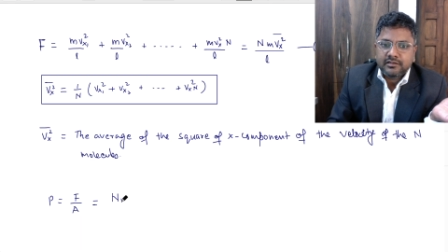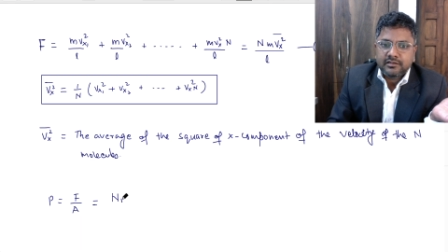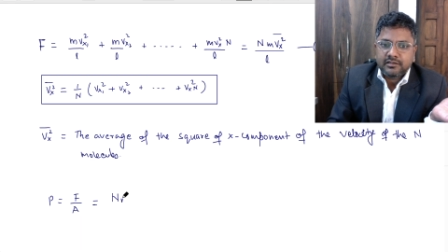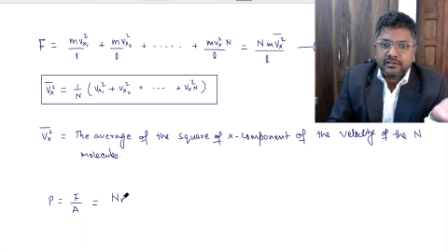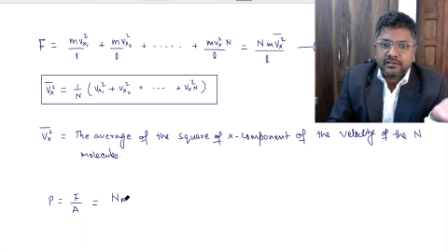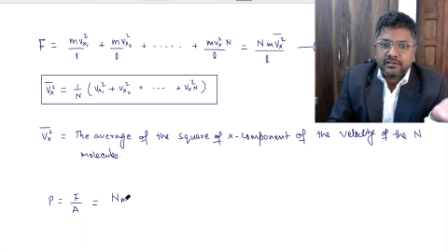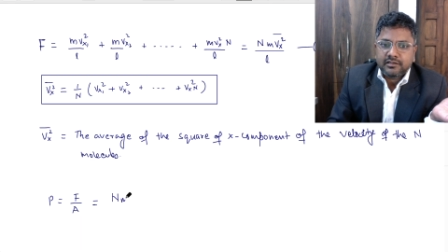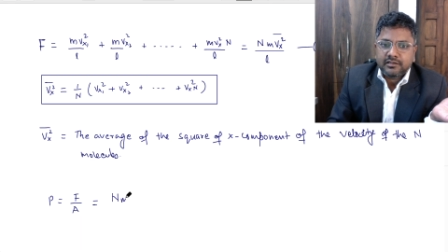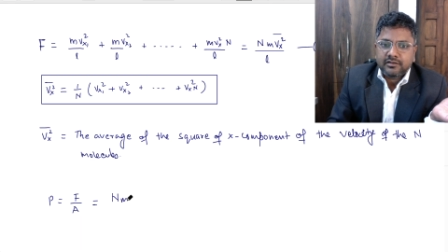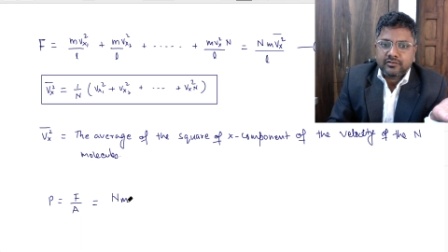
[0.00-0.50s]

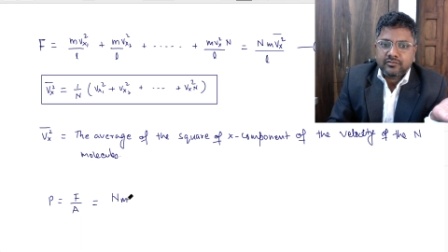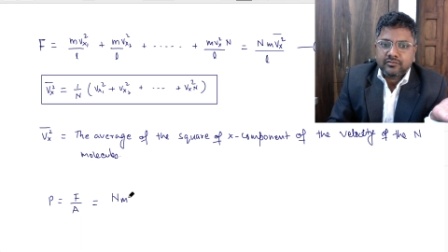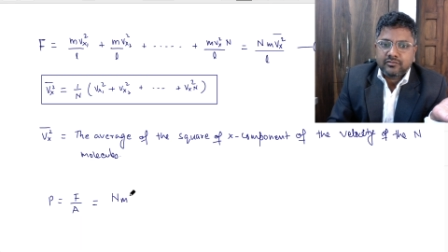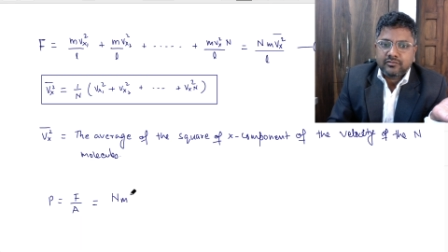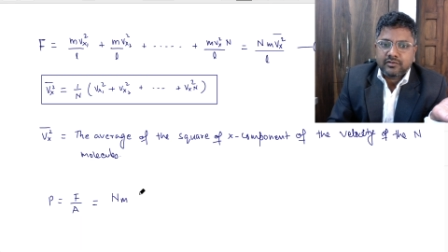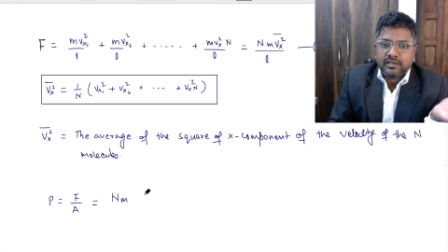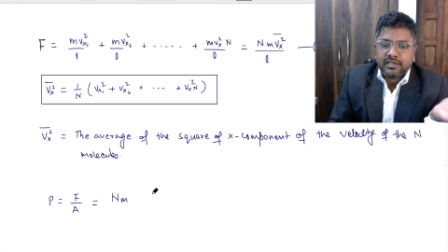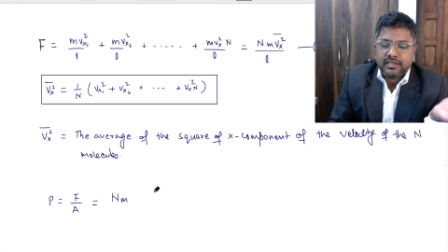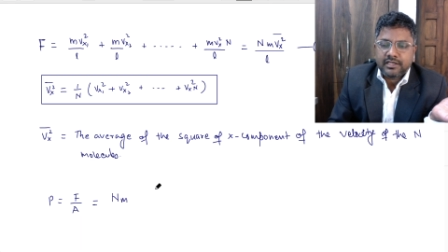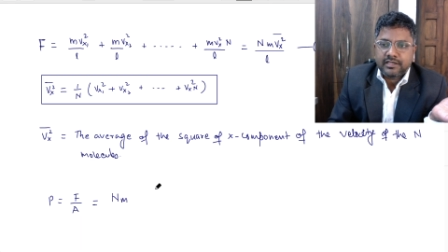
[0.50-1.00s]
into
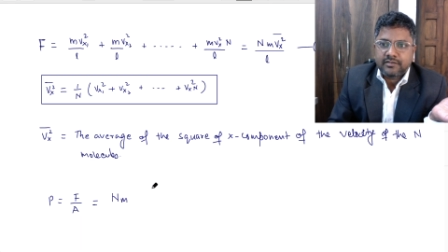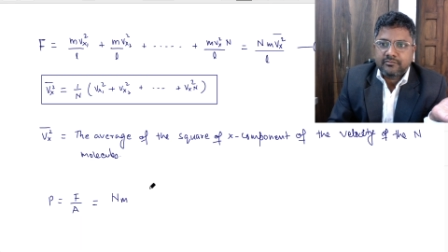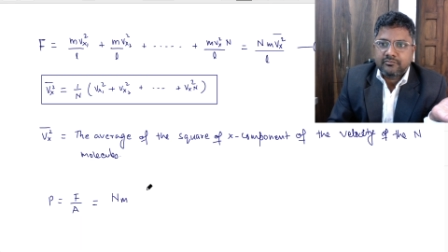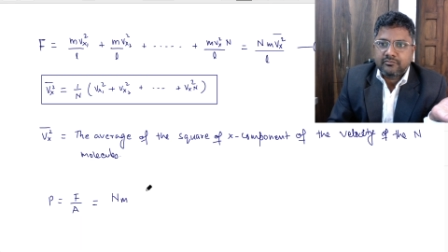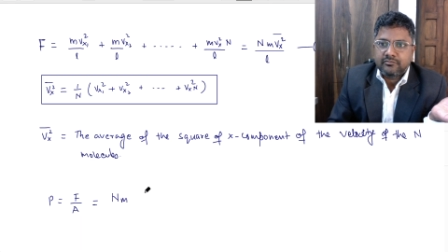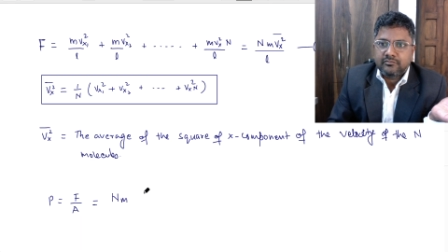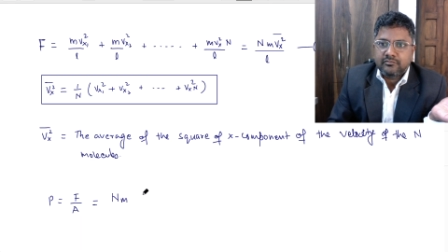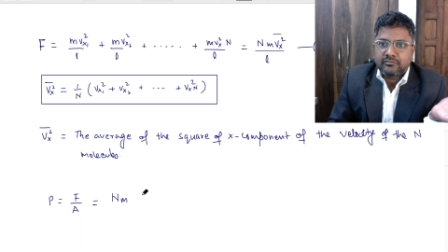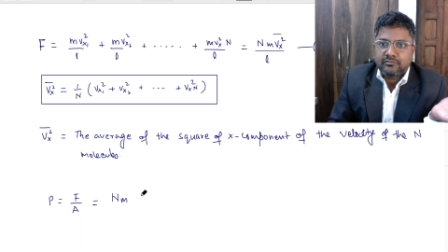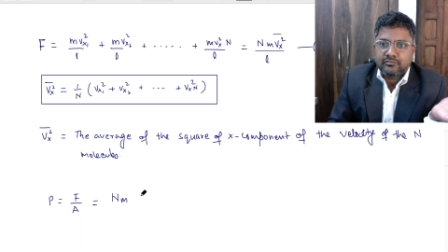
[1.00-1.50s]

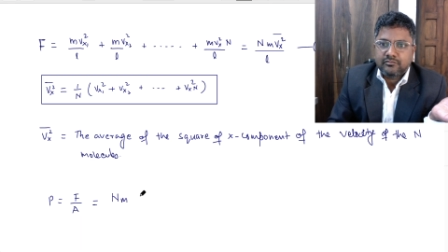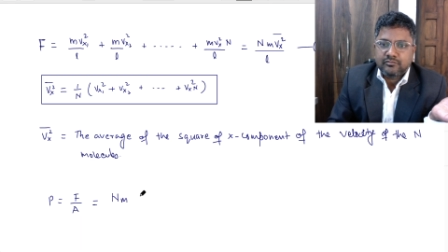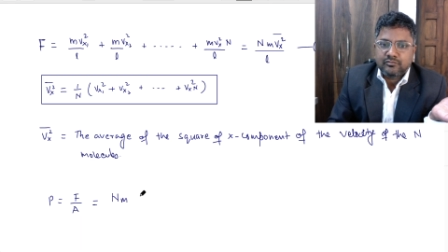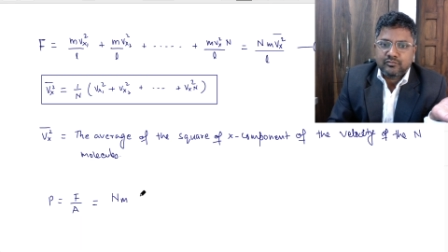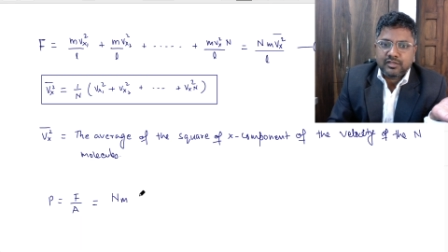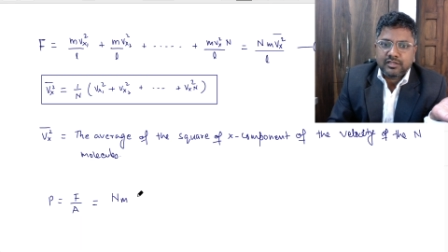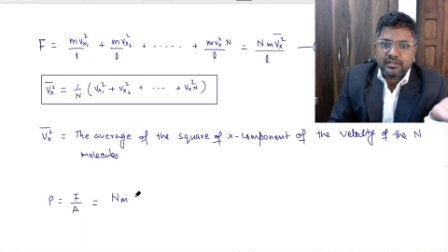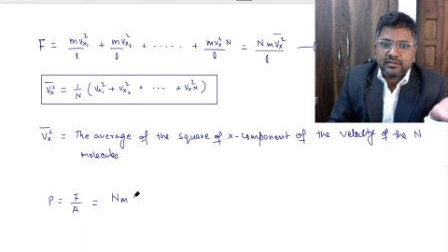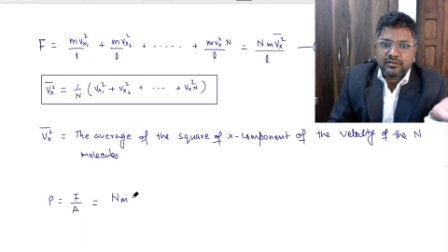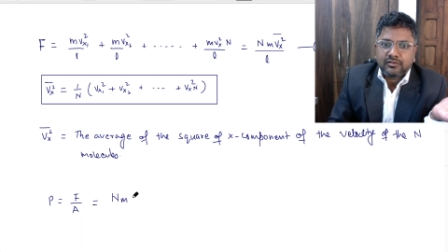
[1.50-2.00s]
M
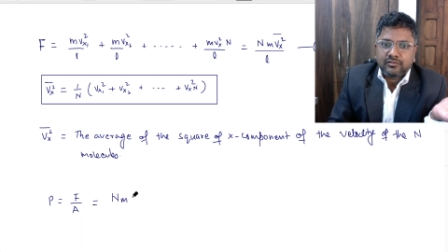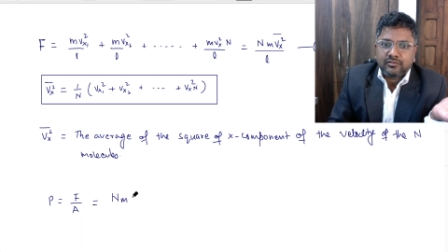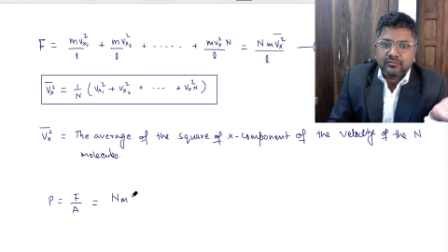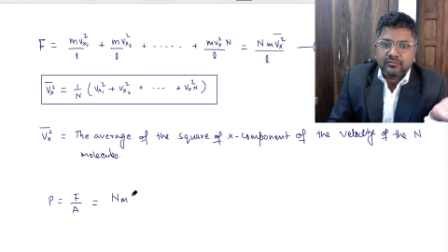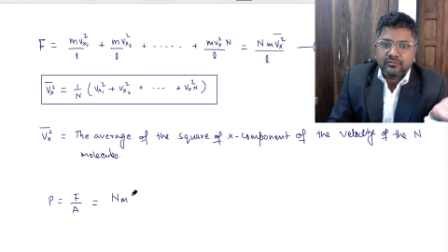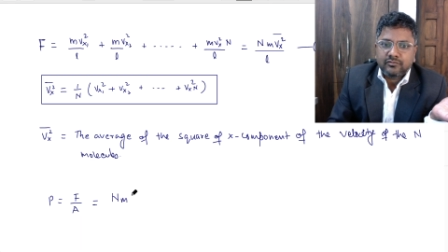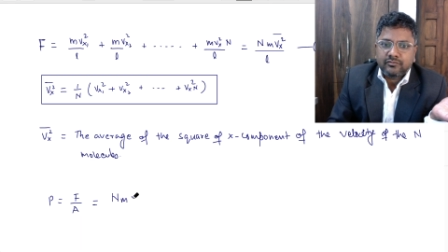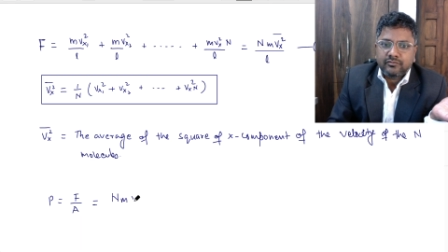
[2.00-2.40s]
into